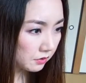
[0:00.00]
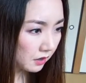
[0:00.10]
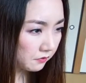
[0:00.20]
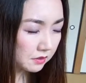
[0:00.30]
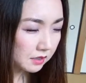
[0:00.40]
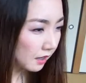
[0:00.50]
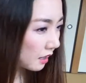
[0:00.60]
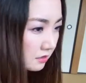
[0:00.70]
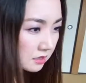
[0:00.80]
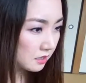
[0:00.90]
I feel like I
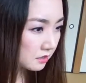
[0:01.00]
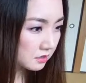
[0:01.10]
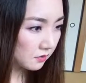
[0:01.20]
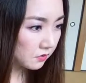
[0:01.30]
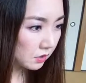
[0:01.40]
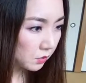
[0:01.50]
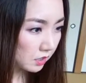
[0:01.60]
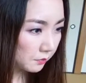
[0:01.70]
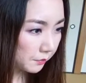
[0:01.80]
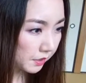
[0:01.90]
say this every
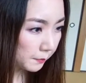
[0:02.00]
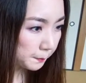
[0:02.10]
week, but